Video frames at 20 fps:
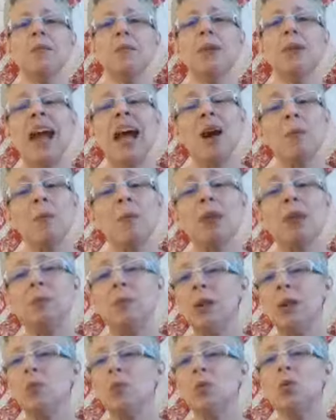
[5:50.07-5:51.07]
but how many
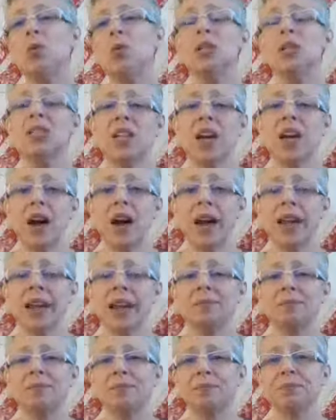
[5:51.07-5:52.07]
people will
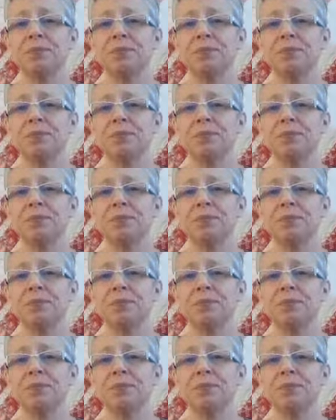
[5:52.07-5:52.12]
die.